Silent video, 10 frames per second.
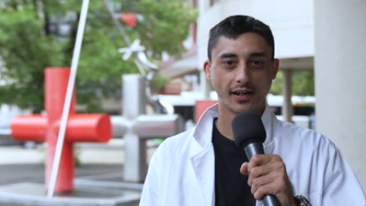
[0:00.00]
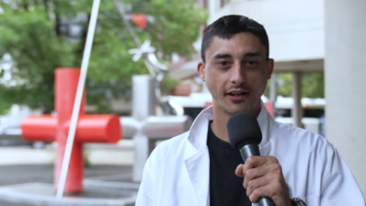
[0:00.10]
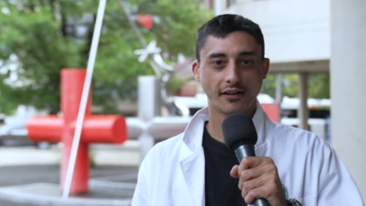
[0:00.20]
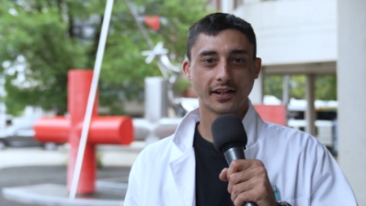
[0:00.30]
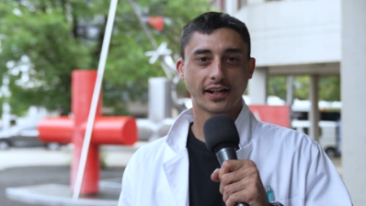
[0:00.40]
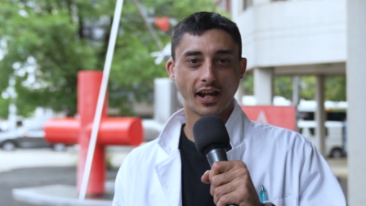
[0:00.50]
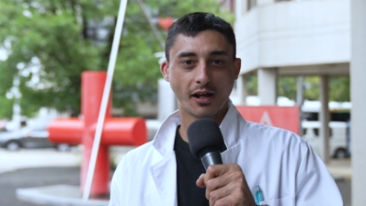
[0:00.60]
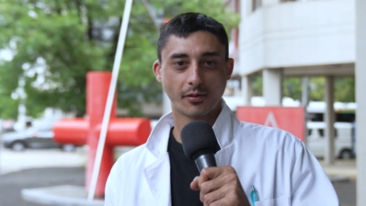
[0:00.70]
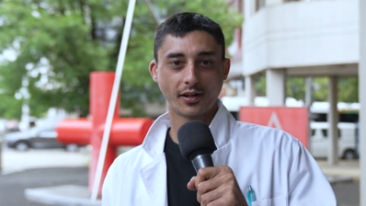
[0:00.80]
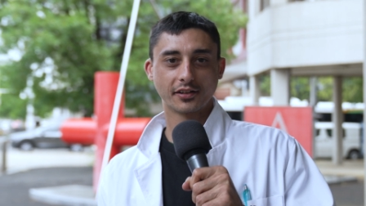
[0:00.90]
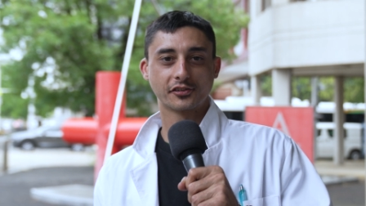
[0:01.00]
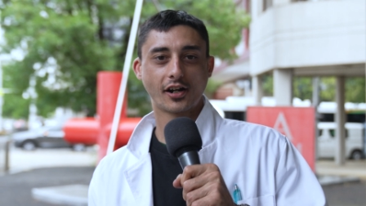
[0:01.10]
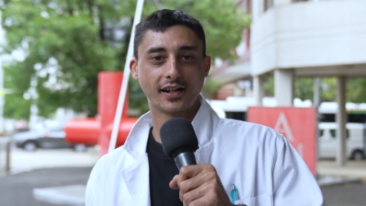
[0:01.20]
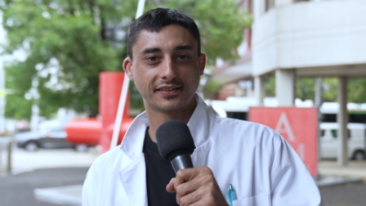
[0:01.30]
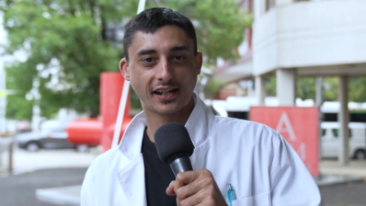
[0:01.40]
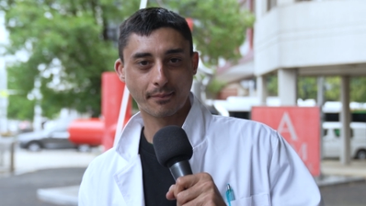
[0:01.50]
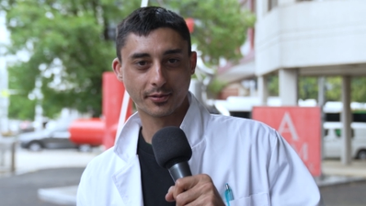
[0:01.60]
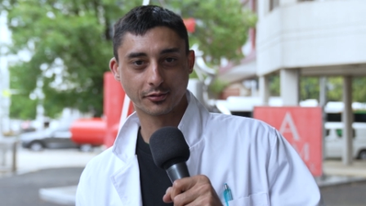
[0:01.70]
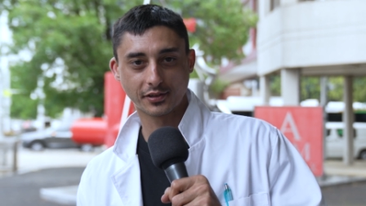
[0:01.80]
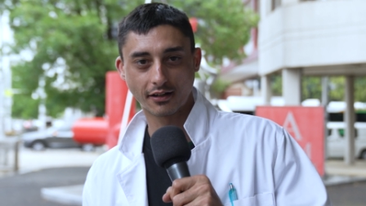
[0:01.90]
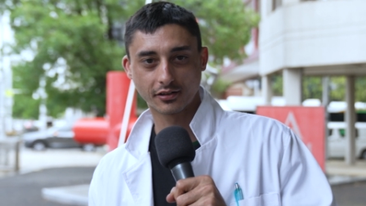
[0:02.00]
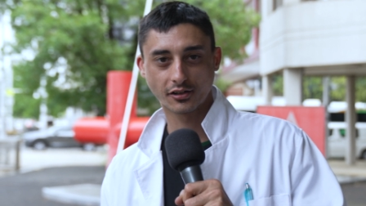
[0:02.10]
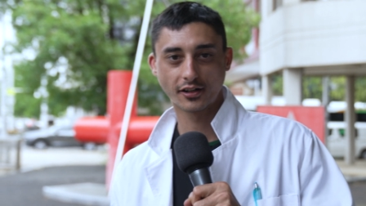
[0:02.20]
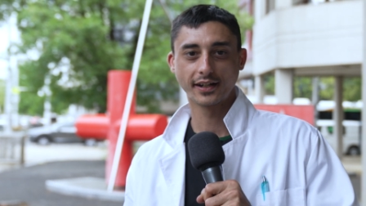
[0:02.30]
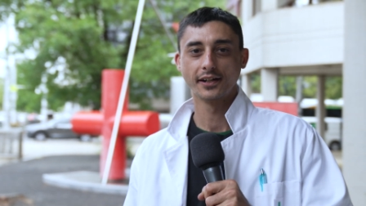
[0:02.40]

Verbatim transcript: here in Canberra, in Australia's capital territory.